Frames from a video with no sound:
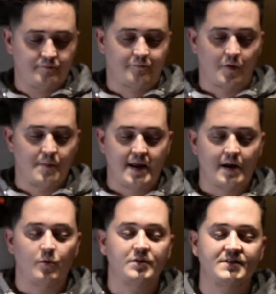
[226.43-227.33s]
for me
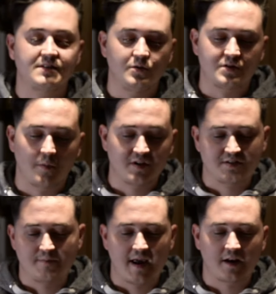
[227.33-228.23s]
it was
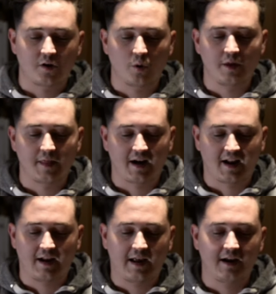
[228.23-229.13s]
almost mandatory that
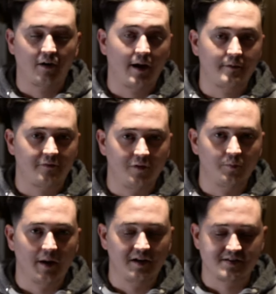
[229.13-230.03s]
I grabbed a few
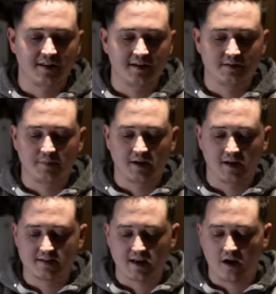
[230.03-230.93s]
pairs of these
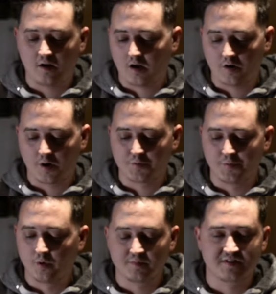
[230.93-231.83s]
because I'll go
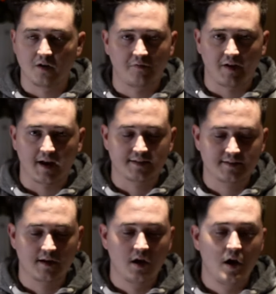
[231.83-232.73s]
through them so fast.
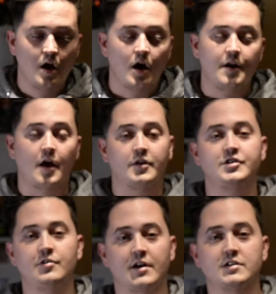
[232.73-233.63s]
Another
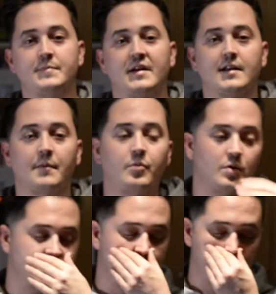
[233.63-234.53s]
shoe I just picked up
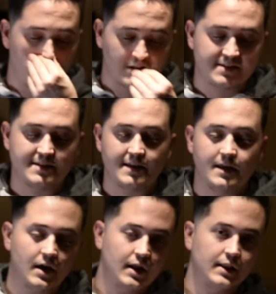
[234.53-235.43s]
was the
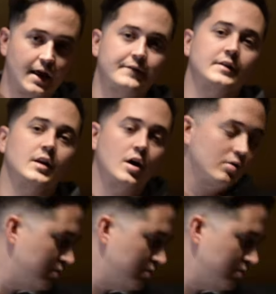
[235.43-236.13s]
UNC 11 Low.